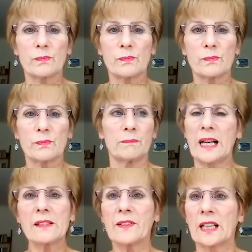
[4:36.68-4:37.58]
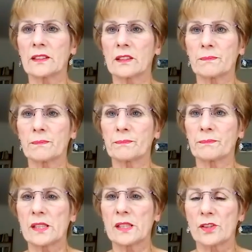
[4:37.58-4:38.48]
go mad if I hadn't been
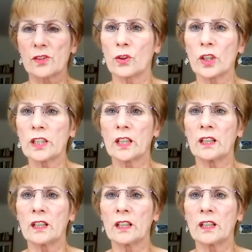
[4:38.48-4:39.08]
to the toilet.